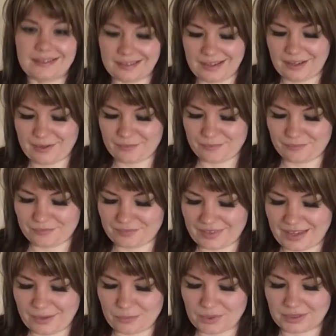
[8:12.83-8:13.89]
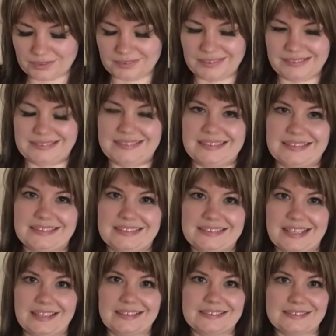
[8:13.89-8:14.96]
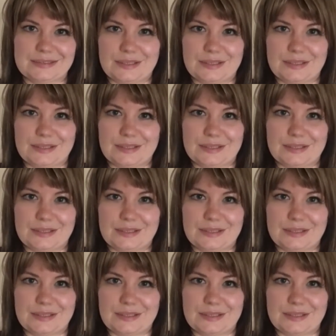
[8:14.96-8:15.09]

their one in 60 seconds.